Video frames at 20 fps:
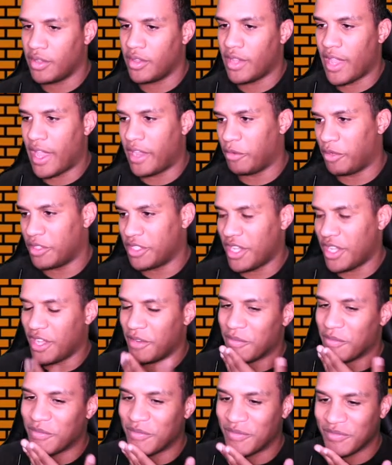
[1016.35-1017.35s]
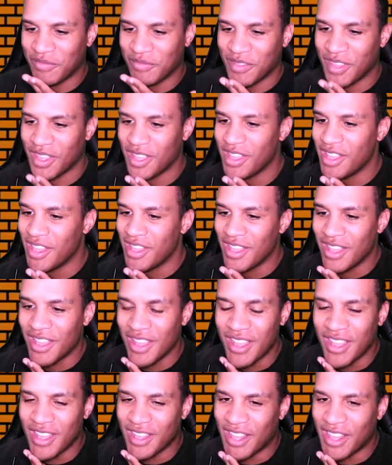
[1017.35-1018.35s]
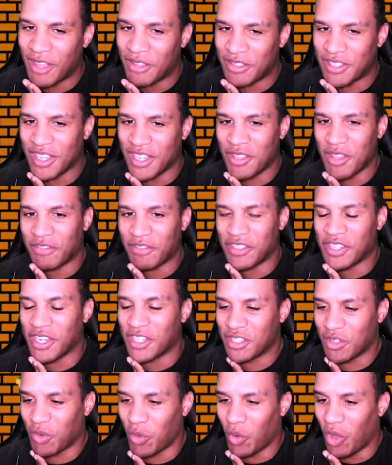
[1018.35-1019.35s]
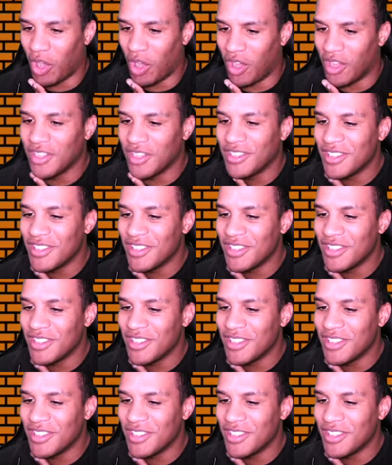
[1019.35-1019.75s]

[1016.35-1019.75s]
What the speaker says: That was it. That was it. You have to touch the wall.